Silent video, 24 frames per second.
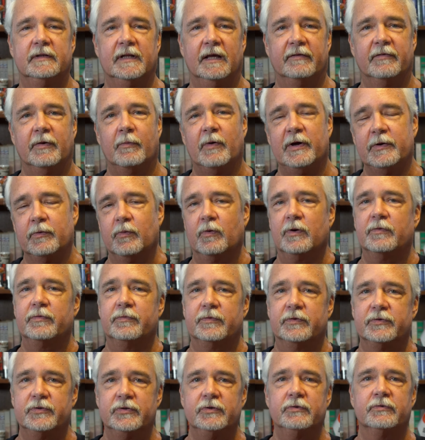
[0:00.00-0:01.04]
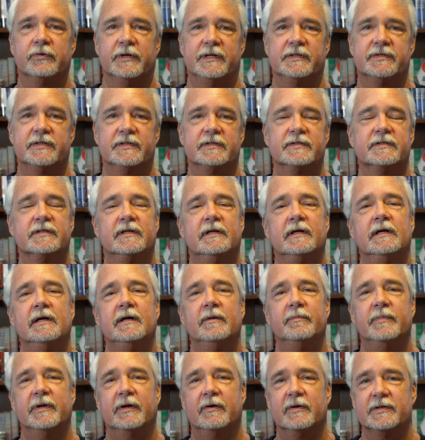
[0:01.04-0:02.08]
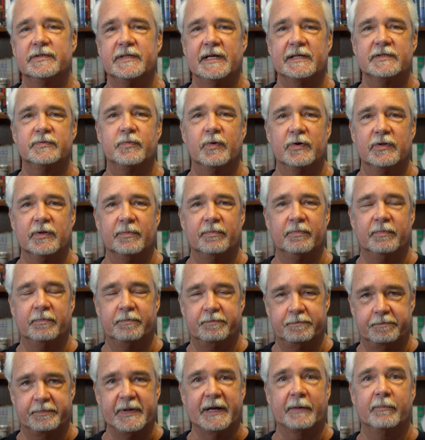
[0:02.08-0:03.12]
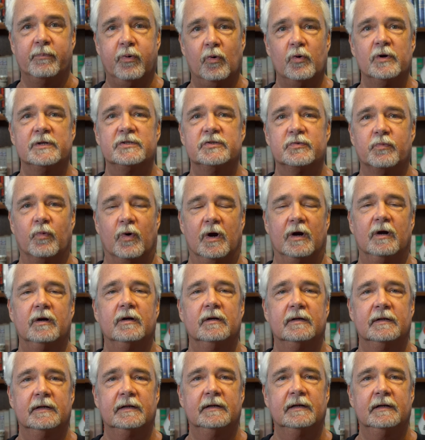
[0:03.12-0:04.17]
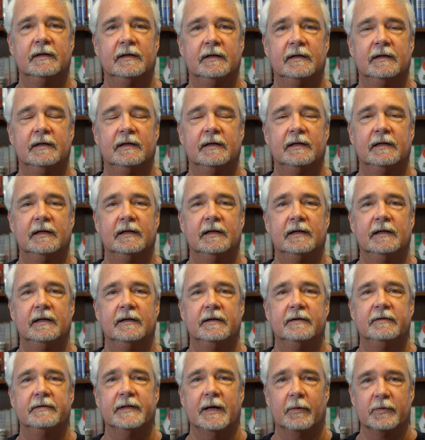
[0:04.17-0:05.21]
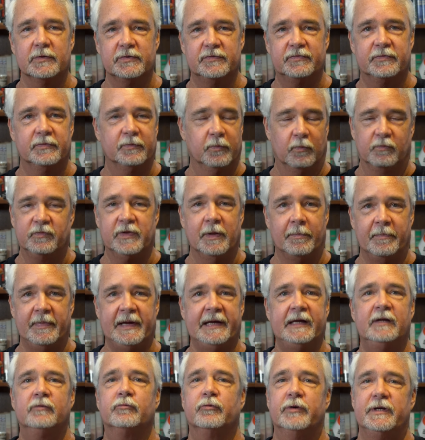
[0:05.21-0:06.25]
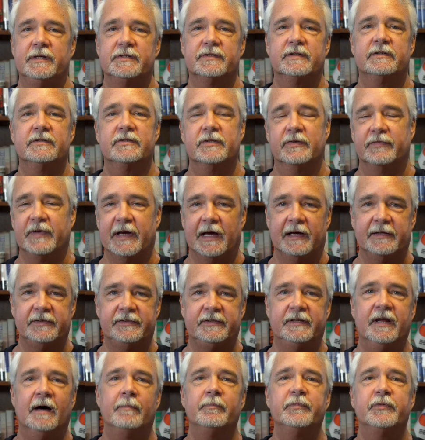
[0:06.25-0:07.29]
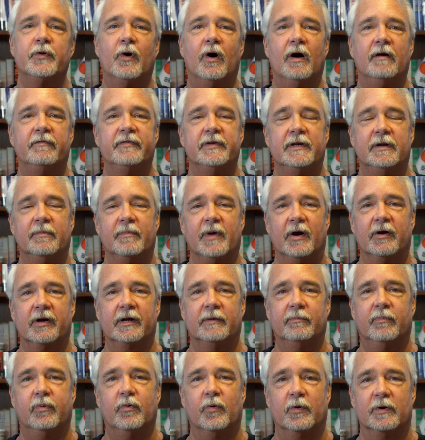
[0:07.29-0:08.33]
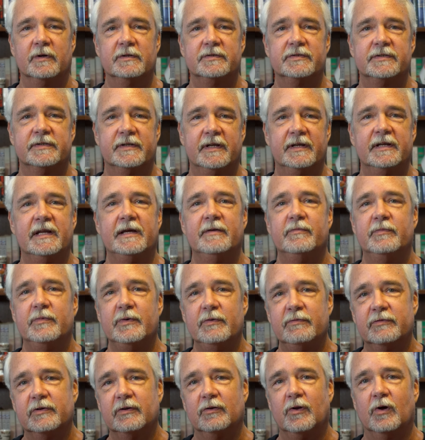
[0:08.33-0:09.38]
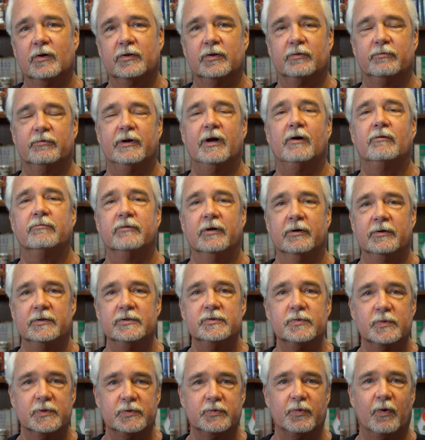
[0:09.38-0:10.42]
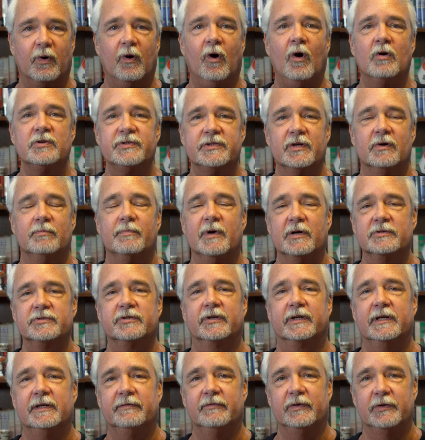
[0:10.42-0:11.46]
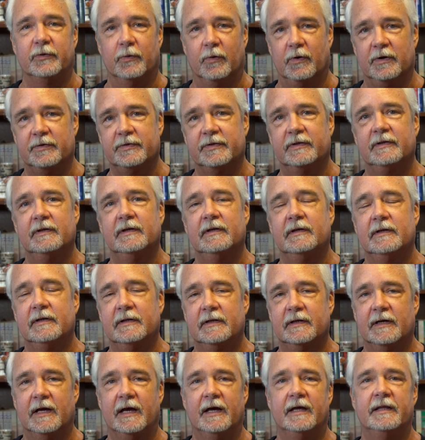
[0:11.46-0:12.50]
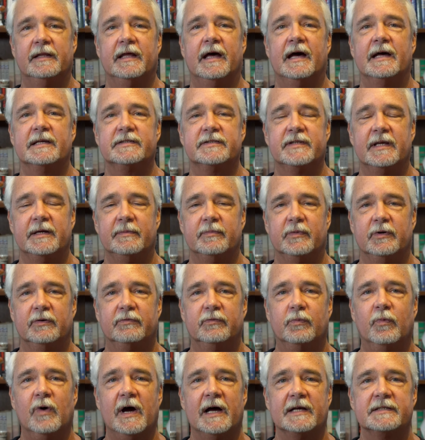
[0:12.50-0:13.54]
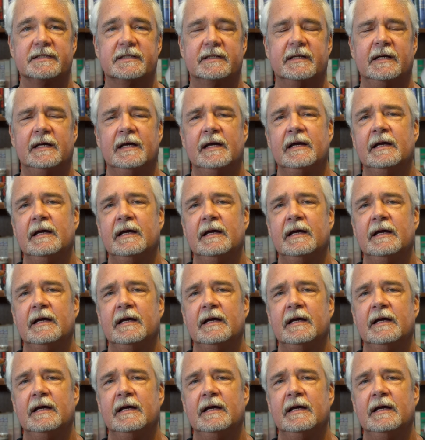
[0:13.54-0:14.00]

Now, they went north for two reasons, because that's where the big ports were. That was the main reason. So they got dumped off in American ports, and then they moved along the railroads, which were also mostly in the North, and as they moved west.